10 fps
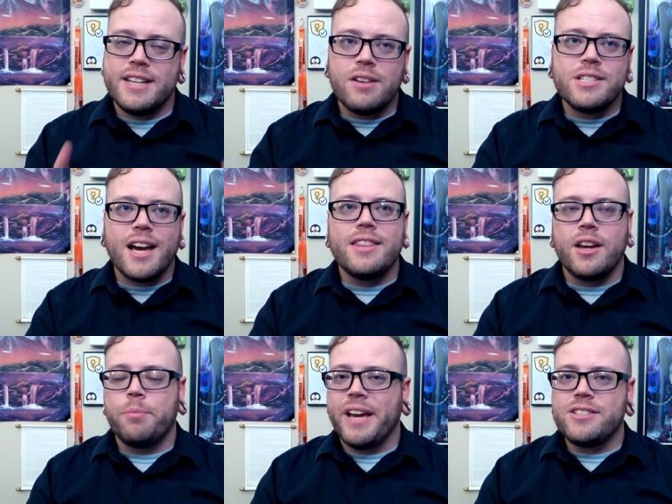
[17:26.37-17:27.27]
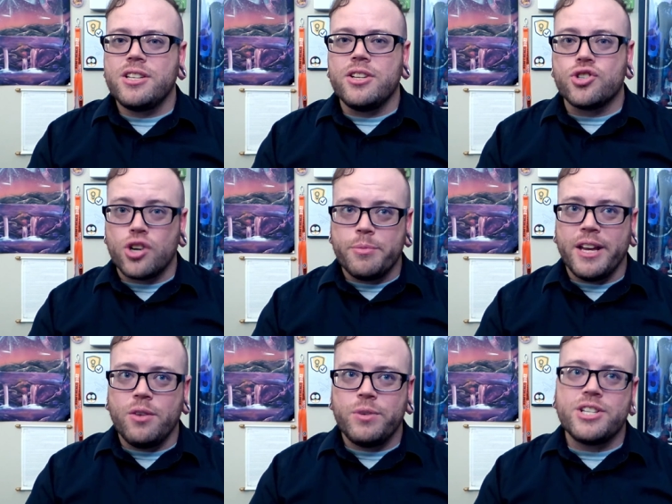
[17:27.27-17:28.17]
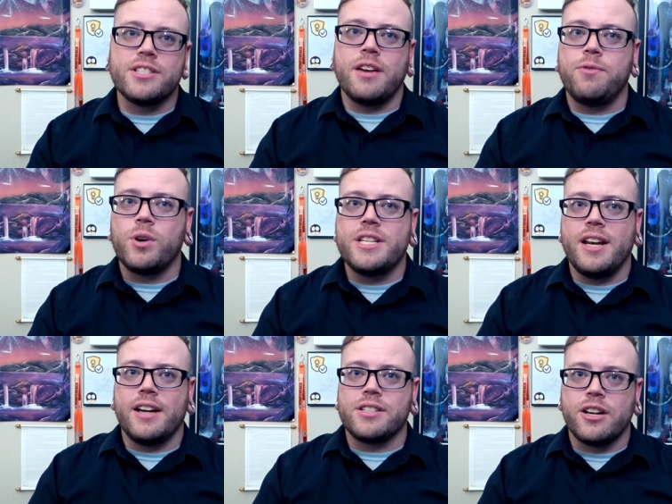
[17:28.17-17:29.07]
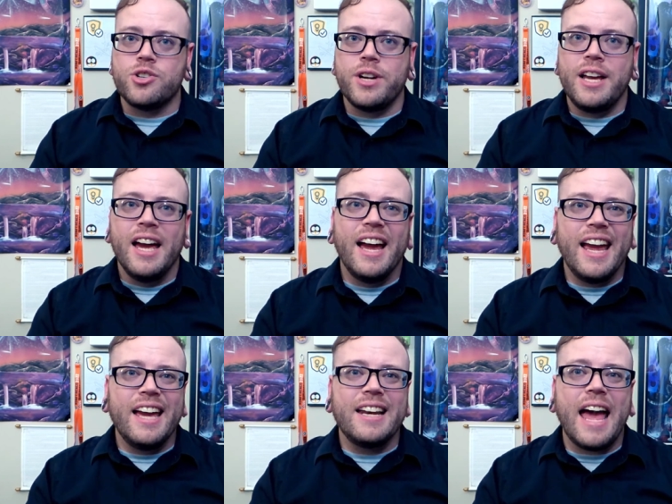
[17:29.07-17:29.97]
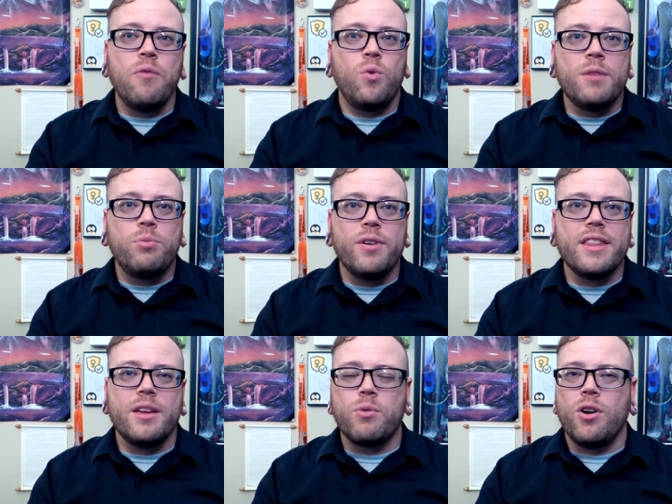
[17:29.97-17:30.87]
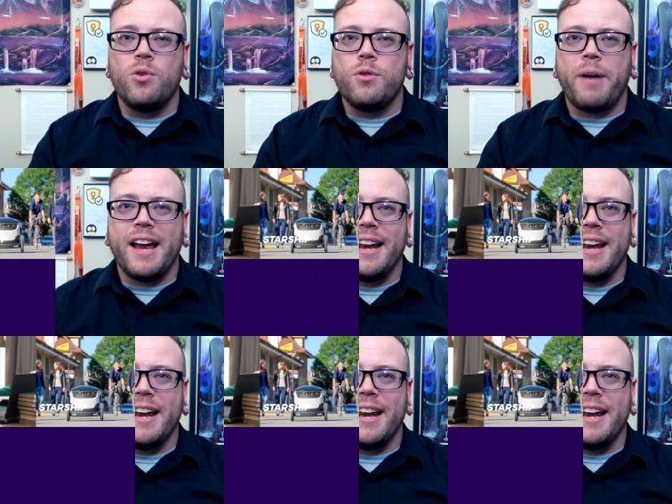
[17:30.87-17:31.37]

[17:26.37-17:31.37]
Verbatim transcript: the downside, they are based in Germany, which is a 14 eyes country, and at one point they were owned by